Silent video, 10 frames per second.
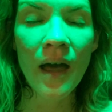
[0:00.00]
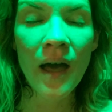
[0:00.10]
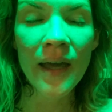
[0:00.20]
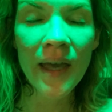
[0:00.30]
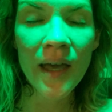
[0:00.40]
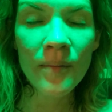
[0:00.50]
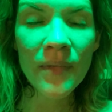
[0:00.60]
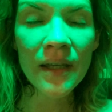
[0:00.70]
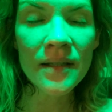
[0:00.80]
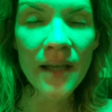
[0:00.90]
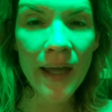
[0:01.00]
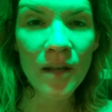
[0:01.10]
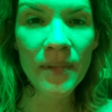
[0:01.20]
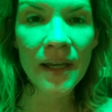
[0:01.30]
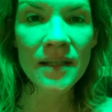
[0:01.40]
I am
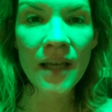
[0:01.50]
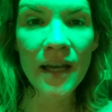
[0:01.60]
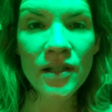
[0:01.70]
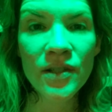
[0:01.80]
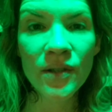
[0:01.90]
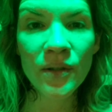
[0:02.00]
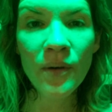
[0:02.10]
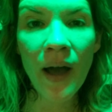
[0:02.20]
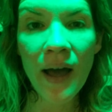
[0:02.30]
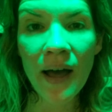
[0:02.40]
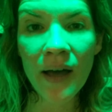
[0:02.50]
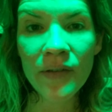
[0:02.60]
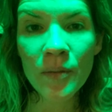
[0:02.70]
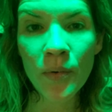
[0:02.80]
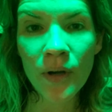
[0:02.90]
excited because I do have
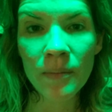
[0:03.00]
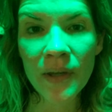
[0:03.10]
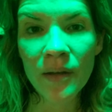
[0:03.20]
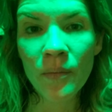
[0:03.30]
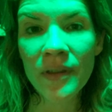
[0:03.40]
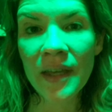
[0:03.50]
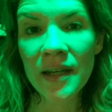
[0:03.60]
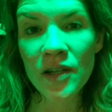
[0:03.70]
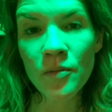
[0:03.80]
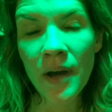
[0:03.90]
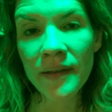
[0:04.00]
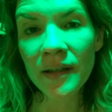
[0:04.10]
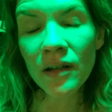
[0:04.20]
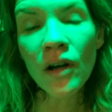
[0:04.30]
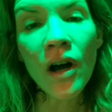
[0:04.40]
an appointment with a
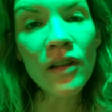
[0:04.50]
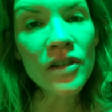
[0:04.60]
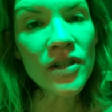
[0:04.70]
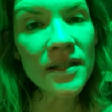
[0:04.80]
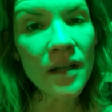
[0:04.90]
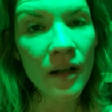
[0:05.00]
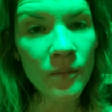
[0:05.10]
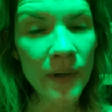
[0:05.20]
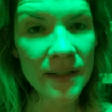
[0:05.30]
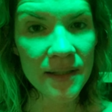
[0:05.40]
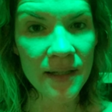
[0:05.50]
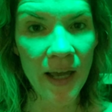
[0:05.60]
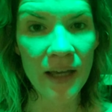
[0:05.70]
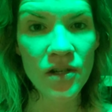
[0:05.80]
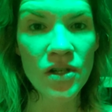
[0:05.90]
naturopathic oncologist on
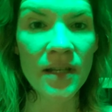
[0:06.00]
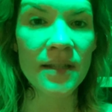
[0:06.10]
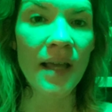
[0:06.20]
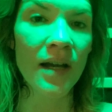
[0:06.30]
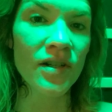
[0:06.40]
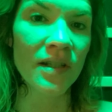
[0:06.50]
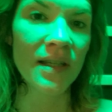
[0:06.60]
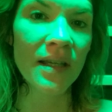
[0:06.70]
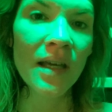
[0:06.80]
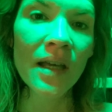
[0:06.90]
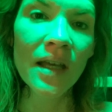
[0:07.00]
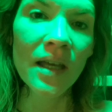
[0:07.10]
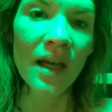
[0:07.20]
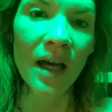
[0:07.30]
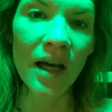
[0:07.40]
Wednesday. She is actually
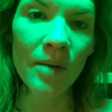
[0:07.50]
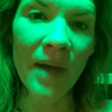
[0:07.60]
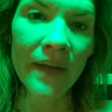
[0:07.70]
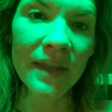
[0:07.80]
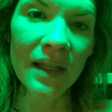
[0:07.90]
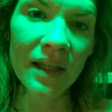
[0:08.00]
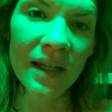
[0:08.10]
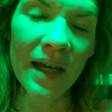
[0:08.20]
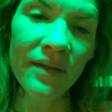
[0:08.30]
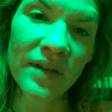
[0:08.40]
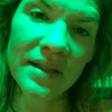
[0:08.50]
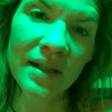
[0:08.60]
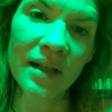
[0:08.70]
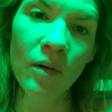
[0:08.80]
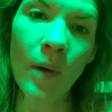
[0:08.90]
at the clinic I
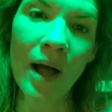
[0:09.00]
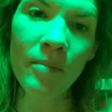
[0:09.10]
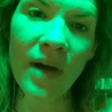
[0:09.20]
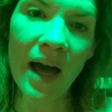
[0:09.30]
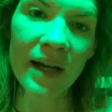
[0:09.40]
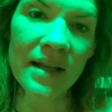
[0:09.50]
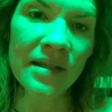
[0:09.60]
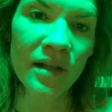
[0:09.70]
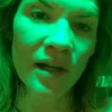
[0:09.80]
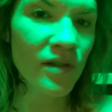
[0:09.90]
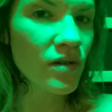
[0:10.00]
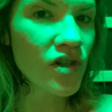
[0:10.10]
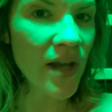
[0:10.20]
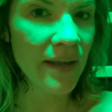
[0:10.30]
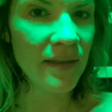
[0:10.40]
visited a while back. I saw Dr.
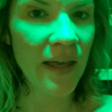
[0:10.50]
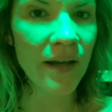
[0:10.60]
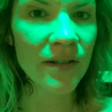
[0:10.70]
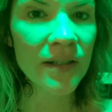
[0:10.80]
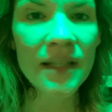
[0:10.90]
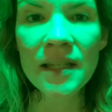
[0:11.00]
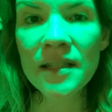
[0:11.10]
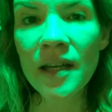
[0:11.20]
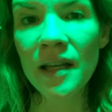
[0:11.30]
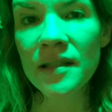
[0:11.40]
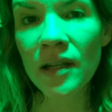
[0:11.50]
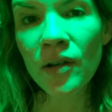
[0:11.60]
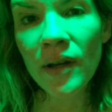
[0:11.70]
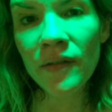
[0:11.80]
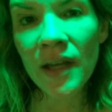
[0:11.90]
Chen there. He does
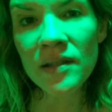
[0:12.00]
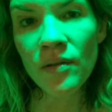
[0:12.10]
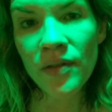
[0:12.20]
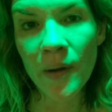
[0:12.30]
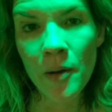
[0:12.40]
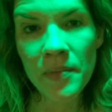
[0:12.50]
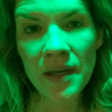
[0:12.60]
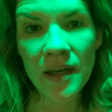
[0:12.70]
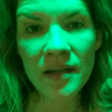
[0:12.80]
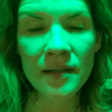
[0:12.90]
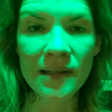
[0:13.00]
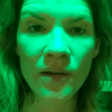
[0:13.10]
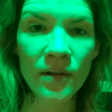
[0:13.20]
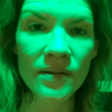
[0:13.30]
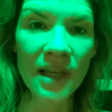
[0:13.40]
integrative cancer therapy. He does
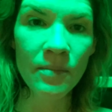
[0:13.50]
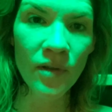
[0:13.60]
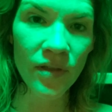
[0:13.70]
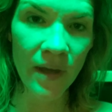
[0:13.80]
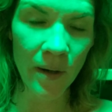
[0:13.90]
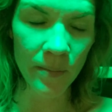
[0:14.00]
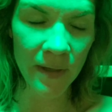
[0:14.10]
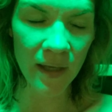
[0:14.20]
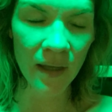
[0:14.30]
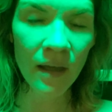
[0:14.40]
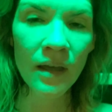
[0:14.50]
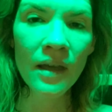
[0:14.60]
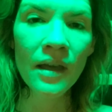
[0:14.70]
low-dose chemotherapy.